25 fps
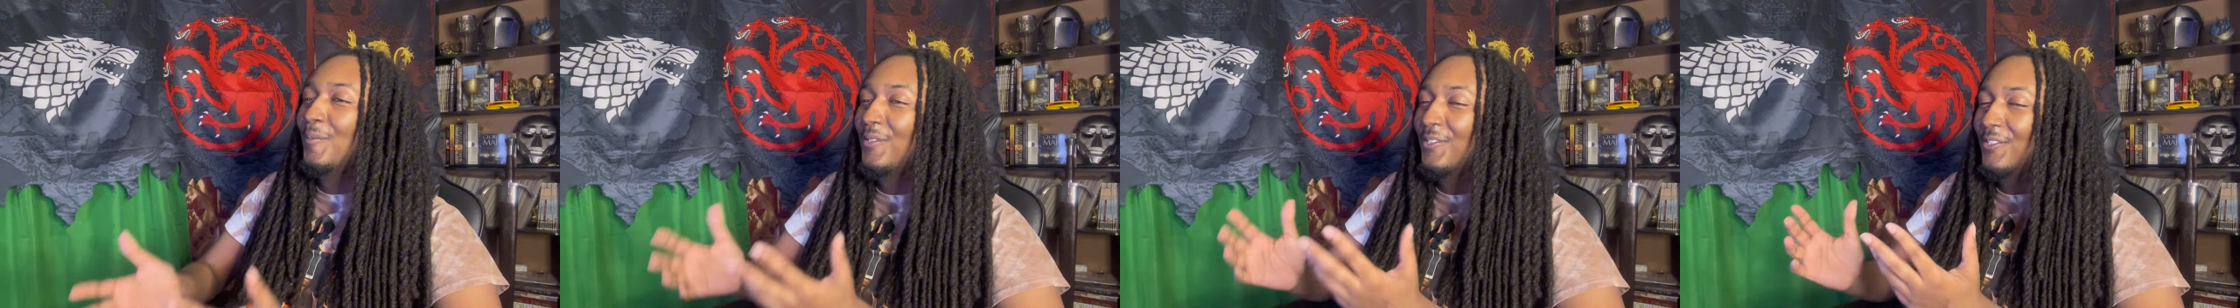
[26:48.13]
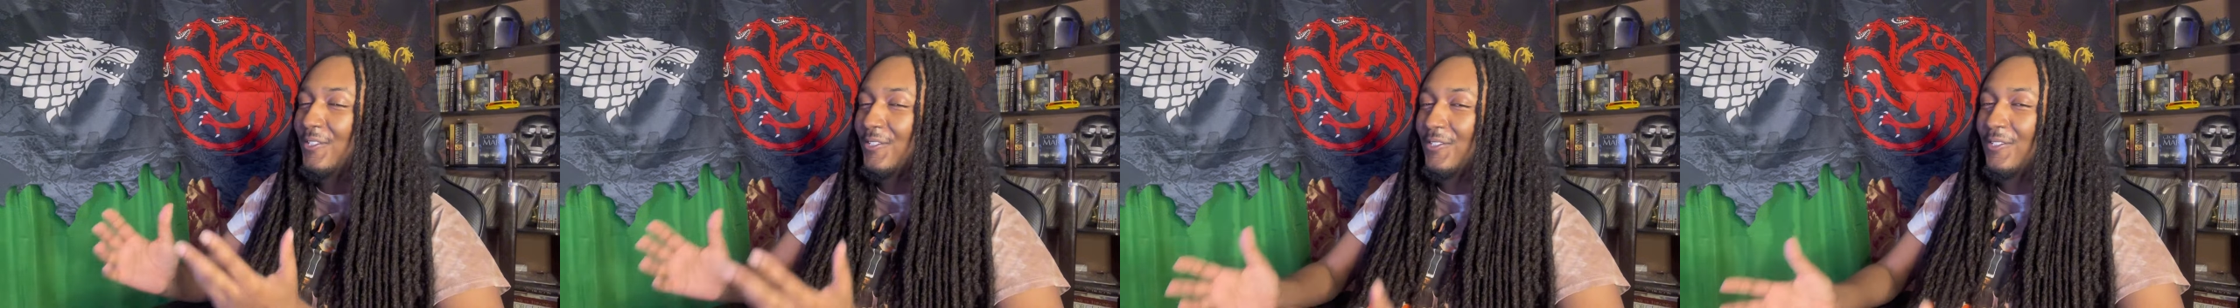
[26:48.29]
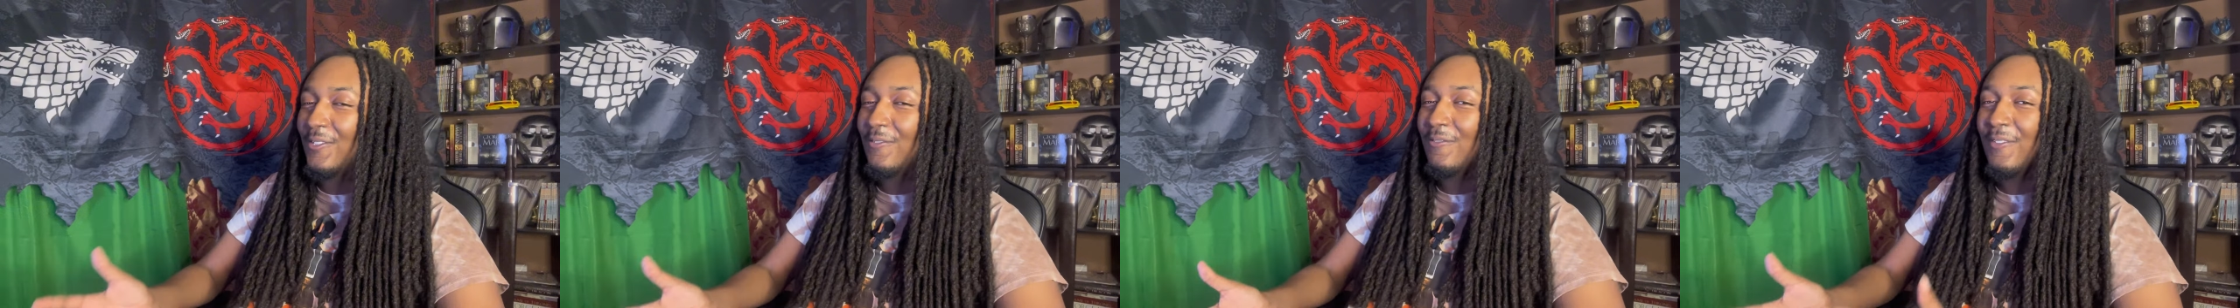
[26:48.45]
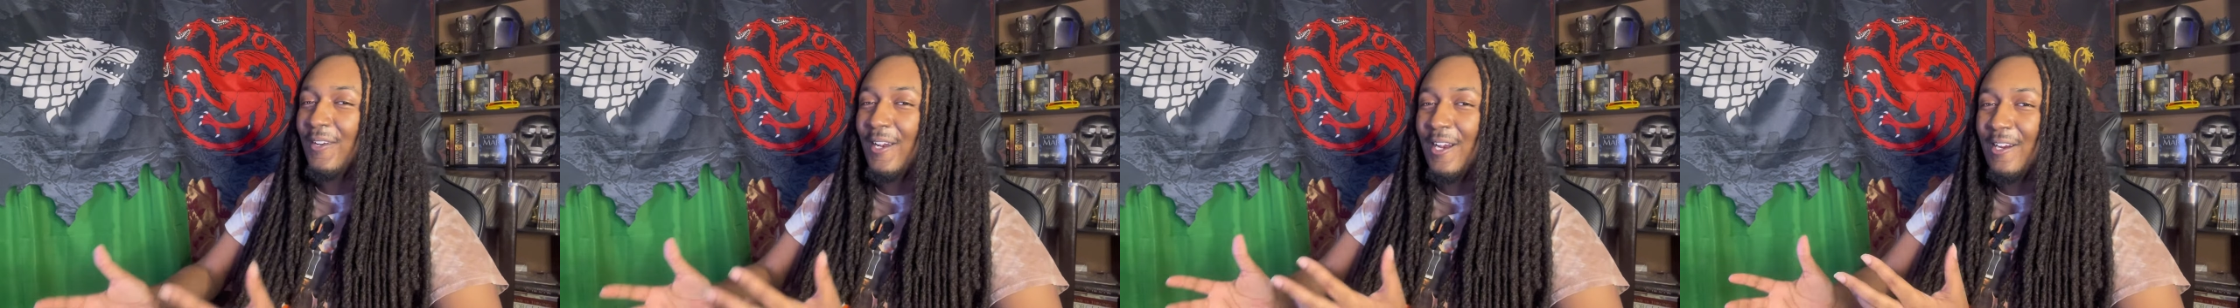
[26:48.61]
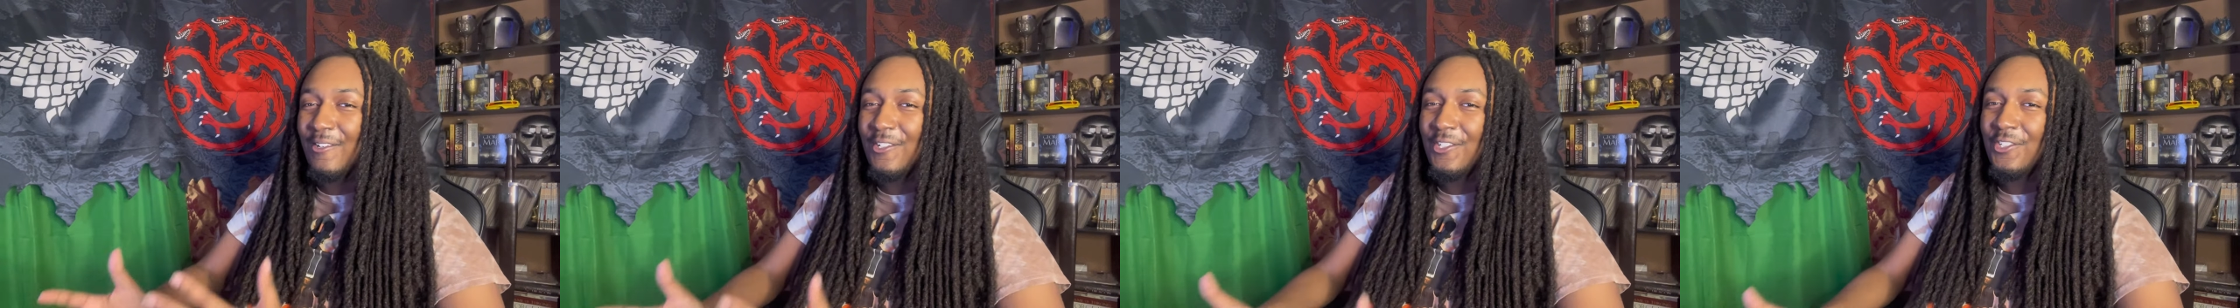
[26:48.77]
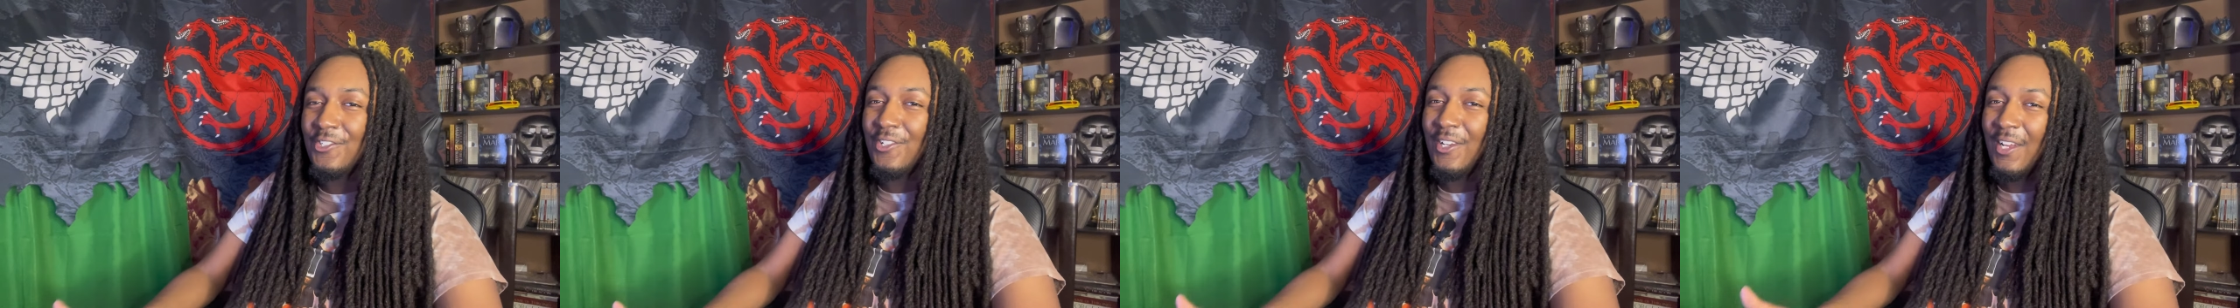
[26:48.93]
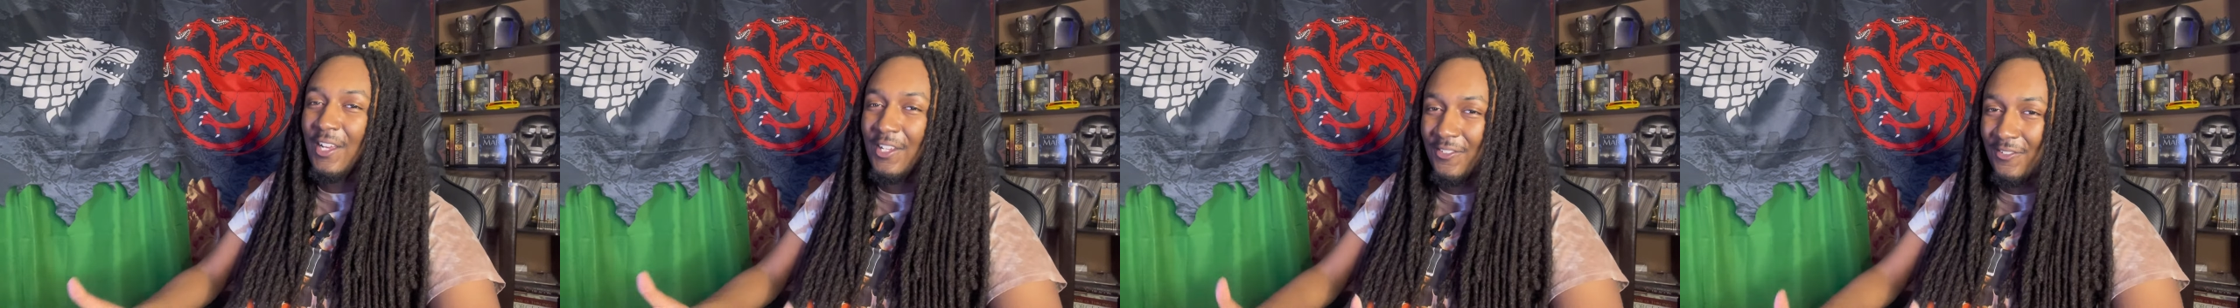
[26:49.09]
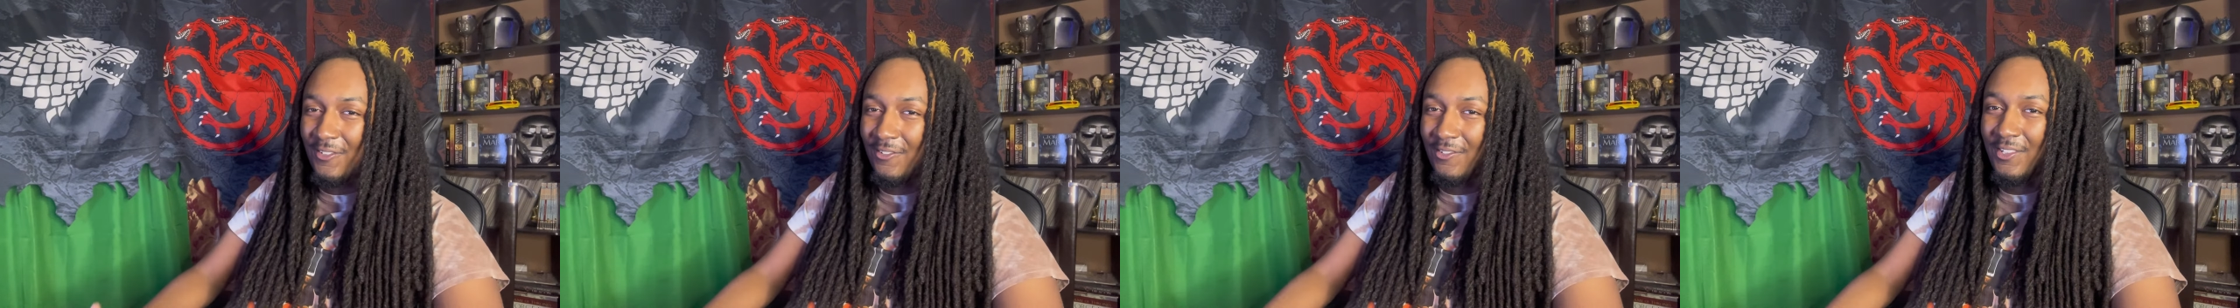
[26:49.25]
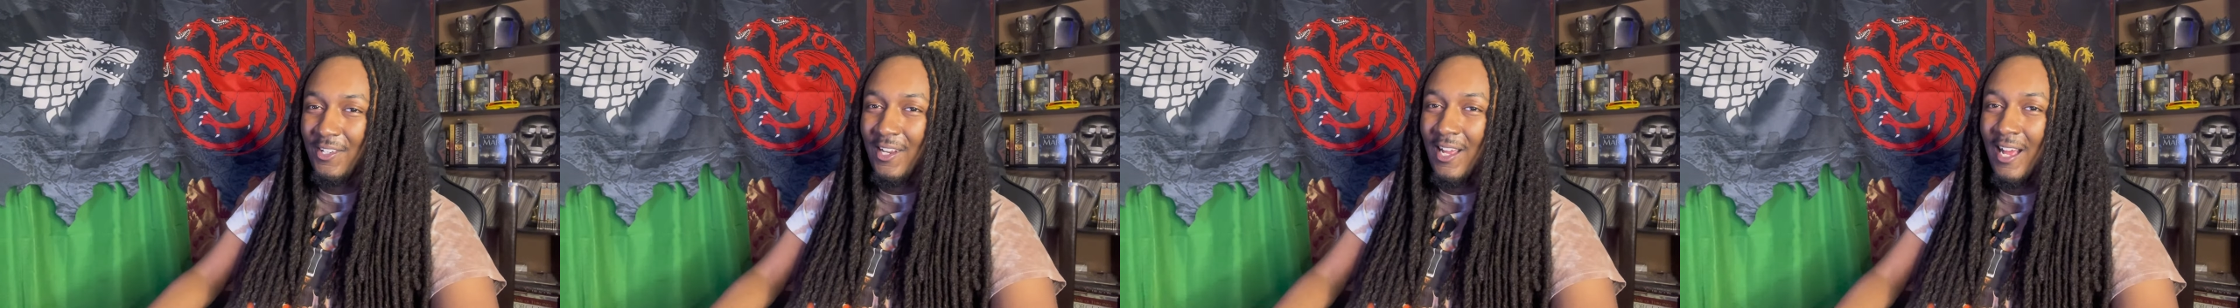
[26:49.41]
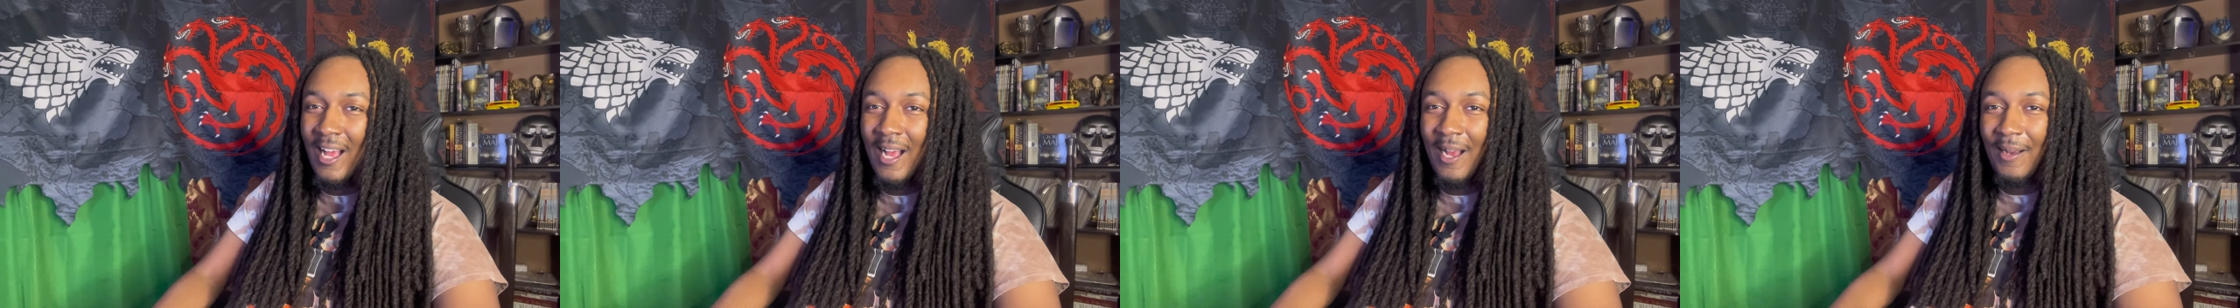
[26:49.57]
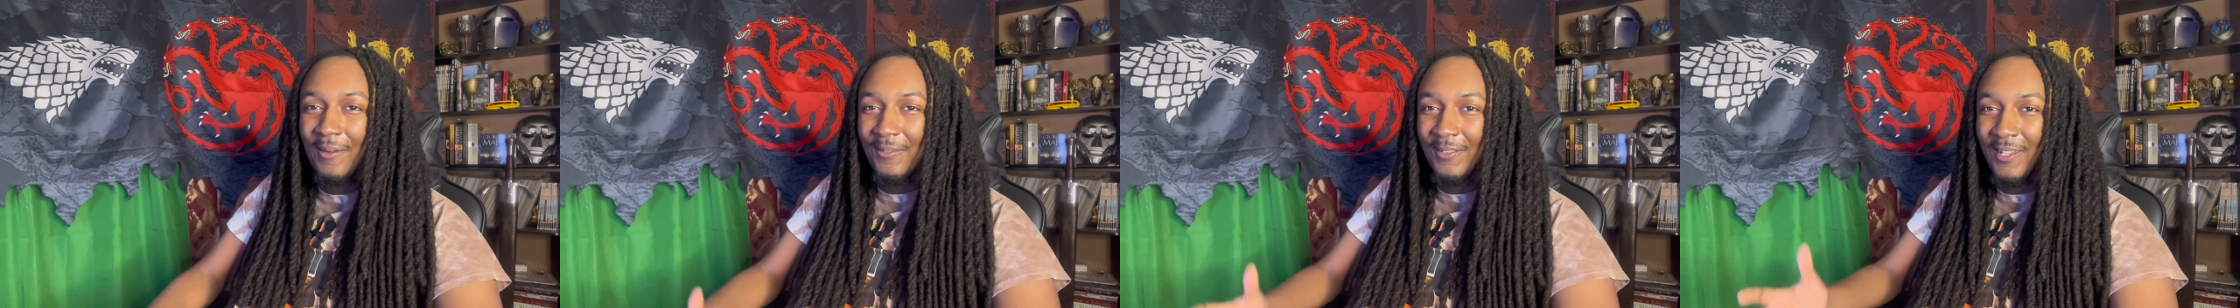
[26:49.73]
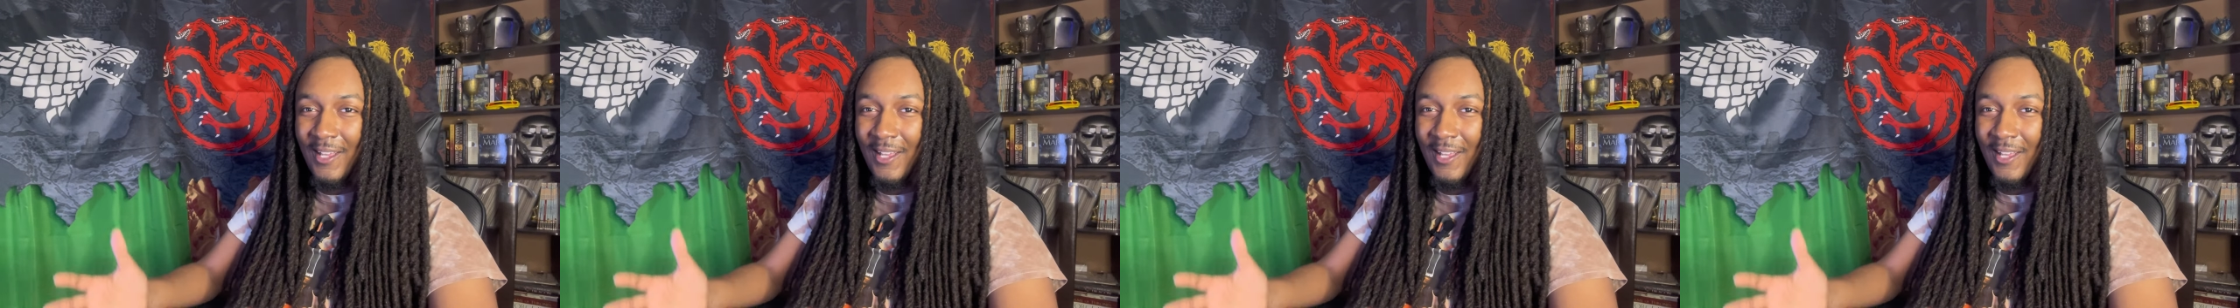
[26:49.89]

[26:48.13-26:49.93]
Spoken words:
This is a very stressful job.